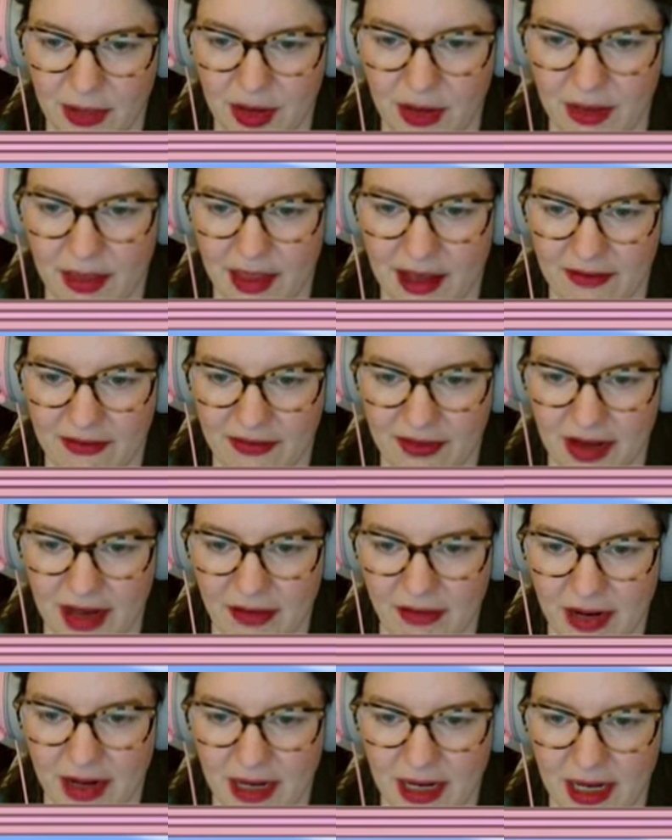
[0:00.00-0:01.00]
that far
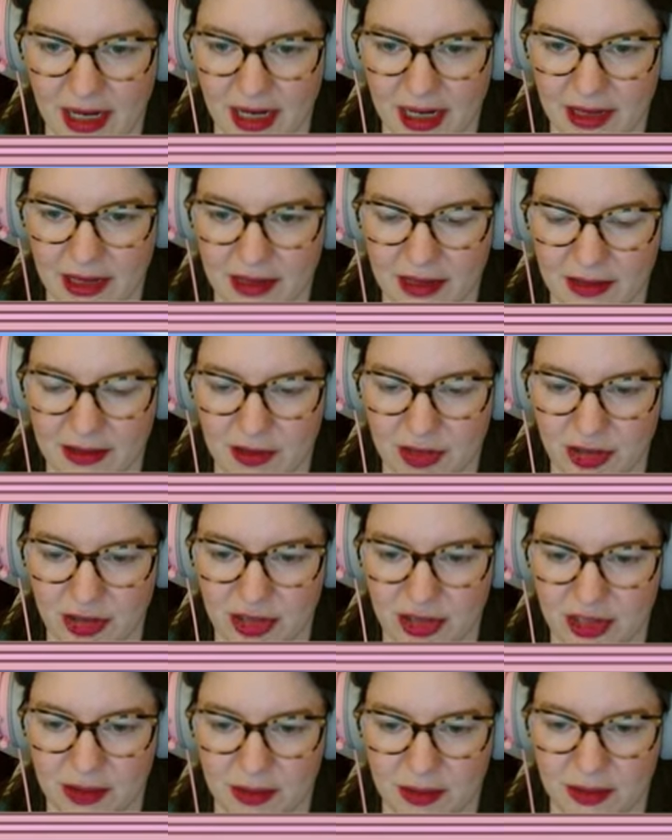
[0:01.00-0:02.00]
in yet.
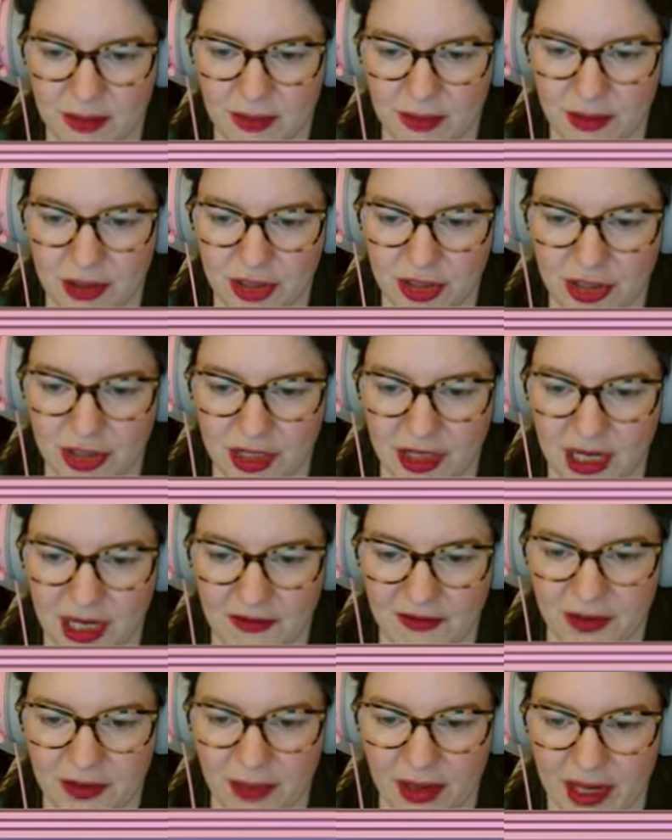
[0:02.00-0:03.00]
You're just going to have
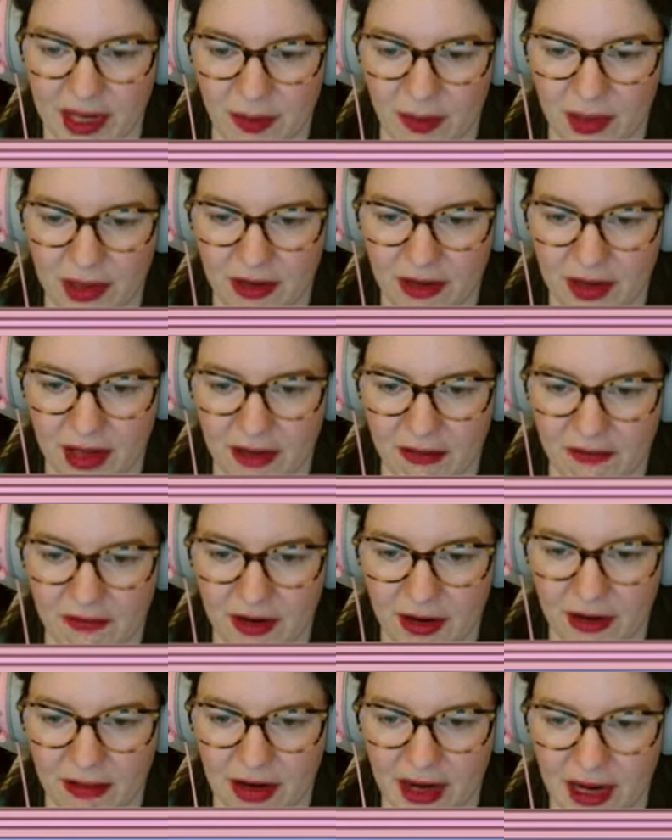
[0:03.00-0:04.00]
to bear with. I'll
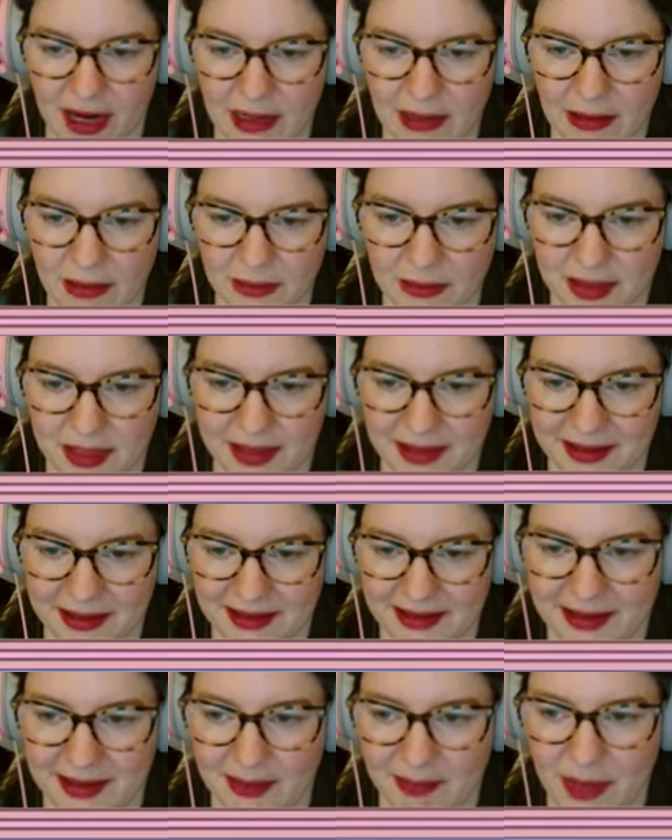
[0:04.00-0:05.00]
figure it out.
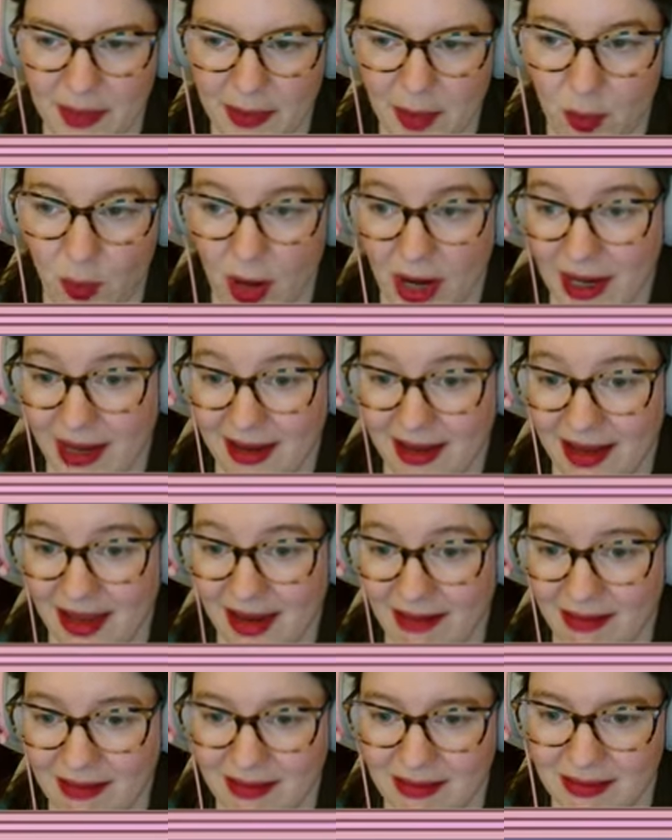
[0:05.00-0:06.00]
Maybe white
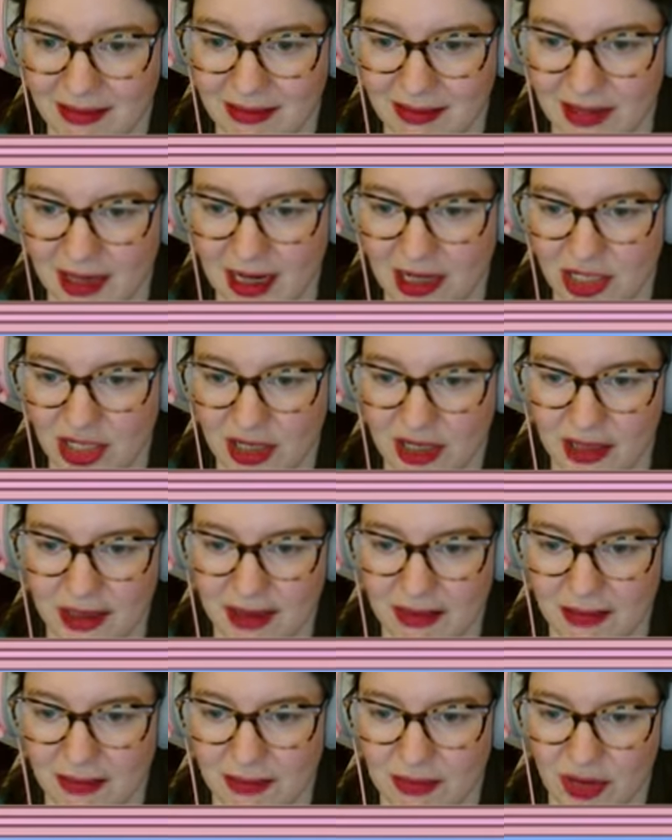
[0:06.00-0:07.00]
again. Actually,
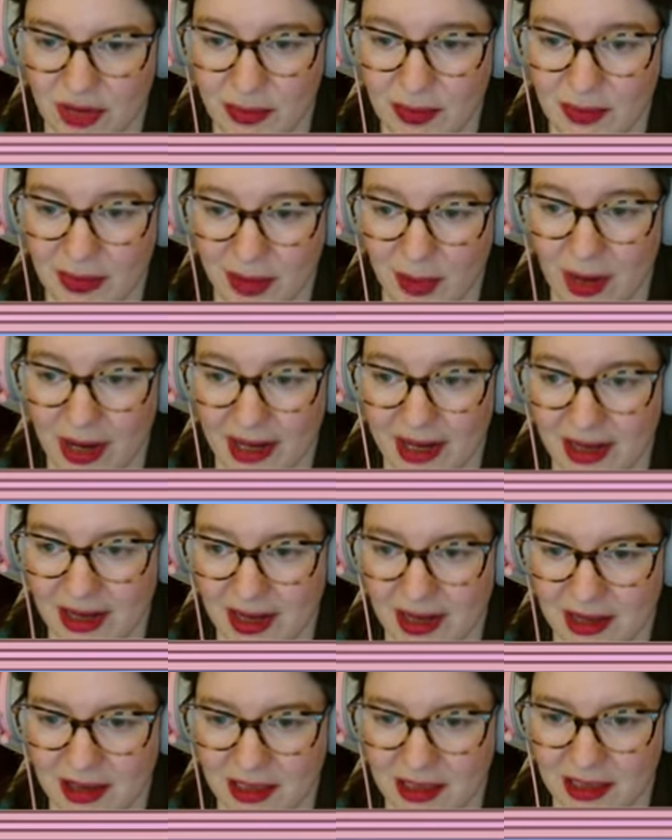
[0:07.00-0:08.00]
probably white again
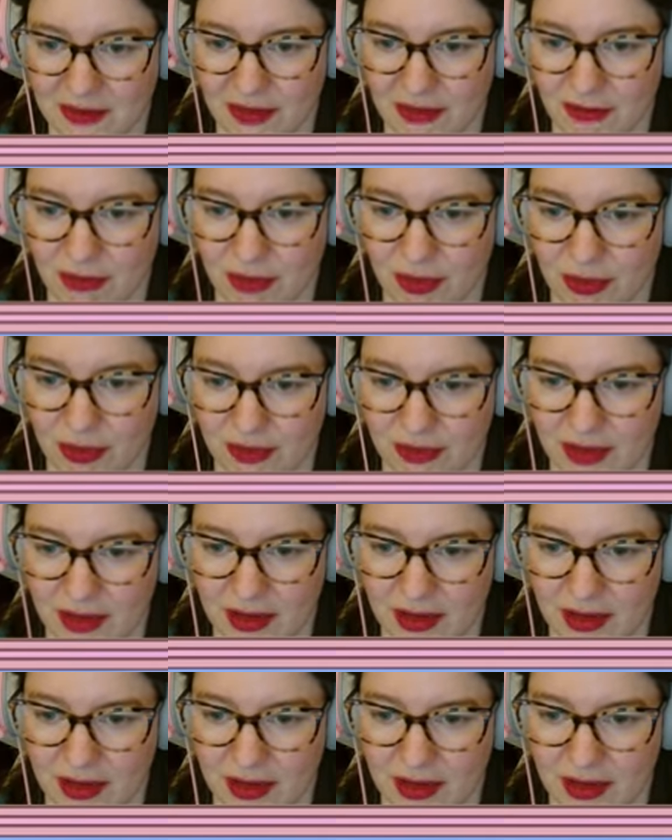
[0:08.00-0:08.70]
because of the roof.